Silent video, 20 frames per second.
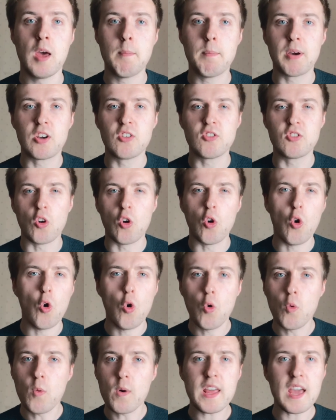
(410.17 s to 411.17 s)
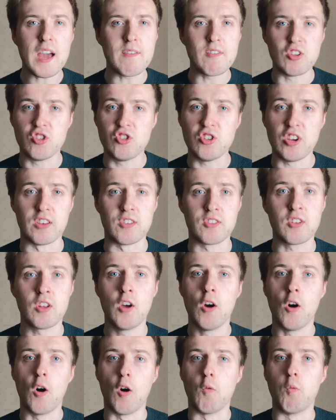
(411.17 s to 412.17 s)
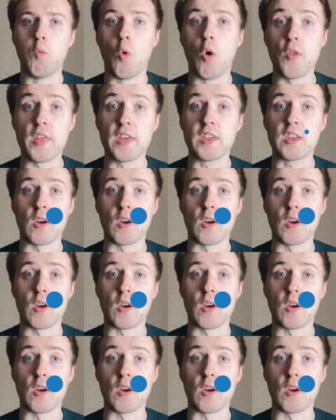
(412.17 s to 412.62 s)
because you already have a gist of what they're